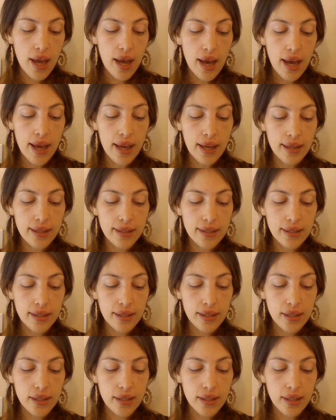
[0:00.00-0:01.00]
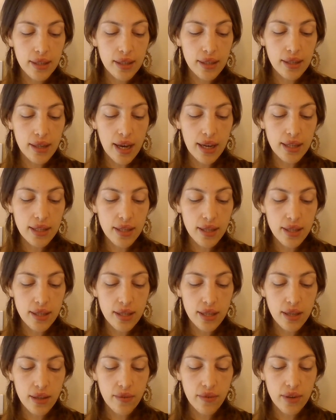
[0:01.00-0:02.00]
and adding the
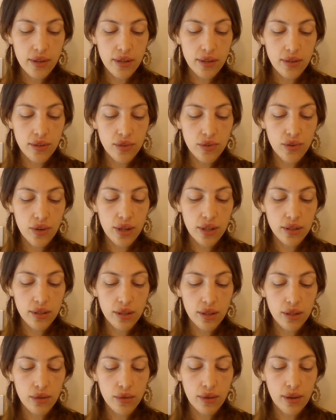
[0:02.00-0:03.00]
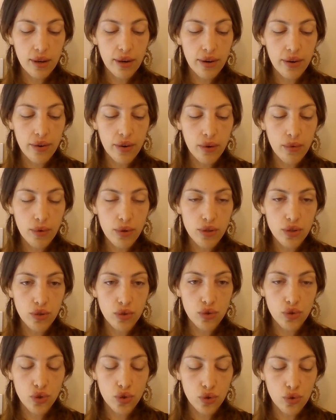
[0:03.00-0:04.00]
silver nitrate to the clear aqueous
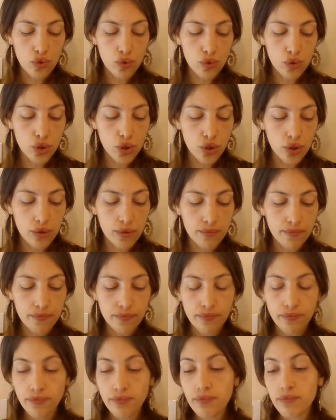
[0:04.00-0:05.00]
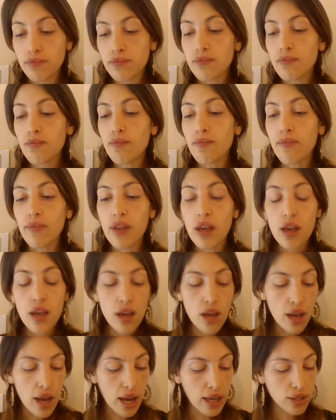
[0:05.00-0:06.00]
solution.
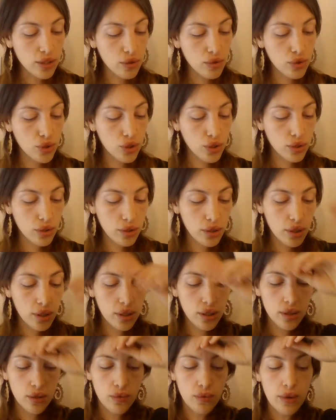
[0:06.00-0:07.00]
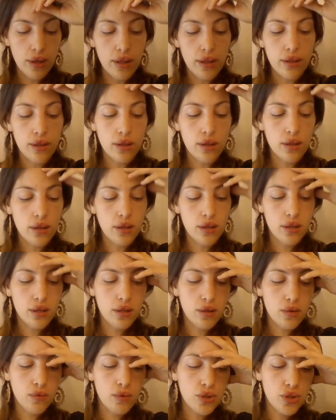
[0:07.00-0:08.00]
A solution
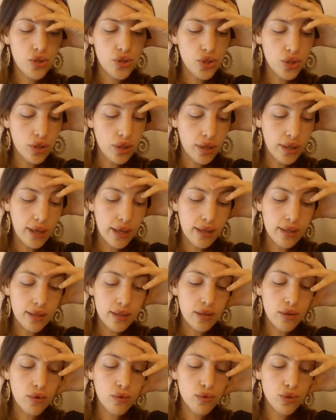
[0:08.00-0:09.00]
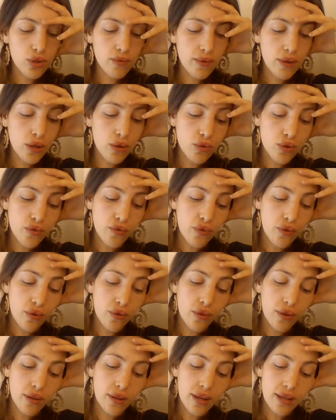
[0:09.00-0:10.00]
which can also be used for
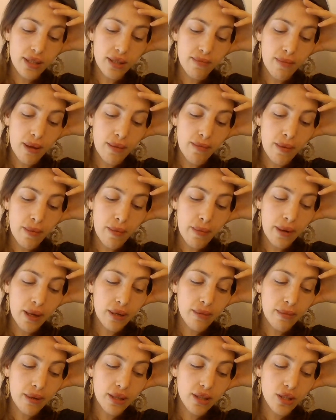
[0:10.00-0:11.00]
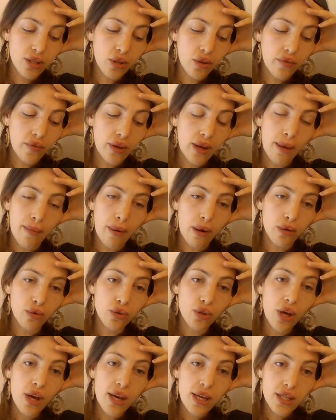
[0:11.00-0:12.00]
the test may be prepared by dissolving
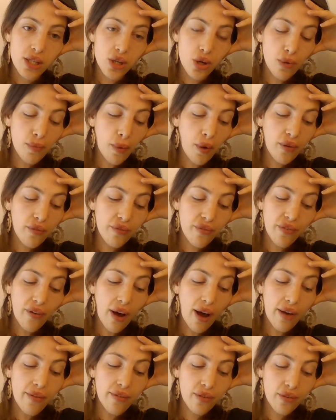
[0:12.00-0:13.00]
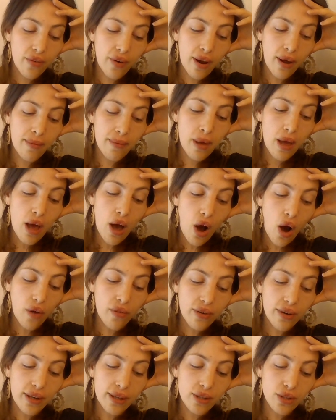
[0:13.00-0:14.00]
about 0.5 gram of
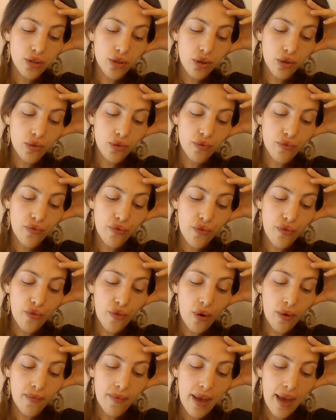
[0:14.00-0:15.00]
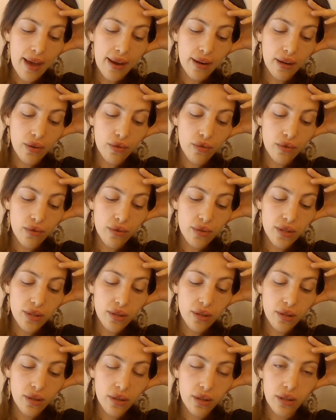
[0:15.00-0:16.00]
clean sodium free from any crust
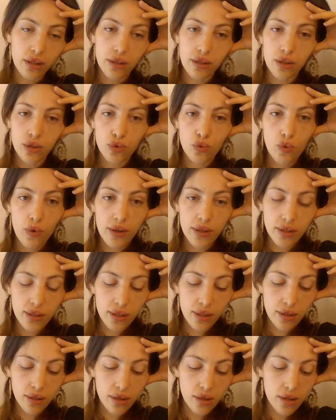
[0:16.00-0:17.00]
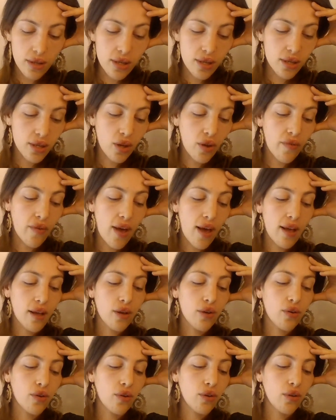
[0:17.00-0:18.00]
in 20 centiliters of
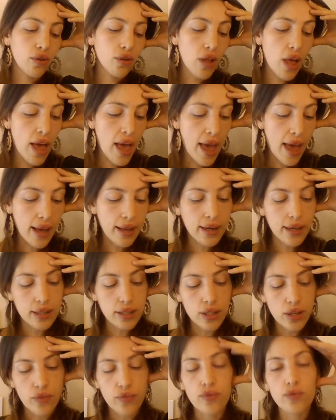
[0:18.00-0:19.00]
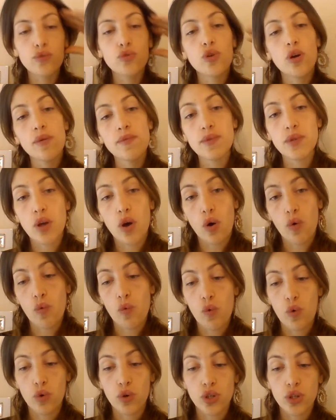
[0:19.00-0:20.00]
alcohol and adding a few drops of
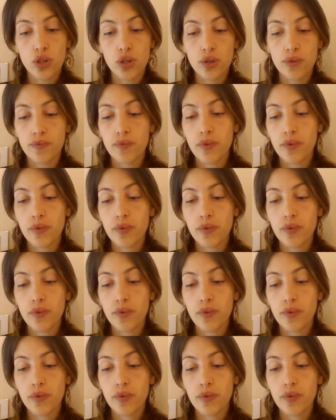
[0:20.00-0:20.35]
water.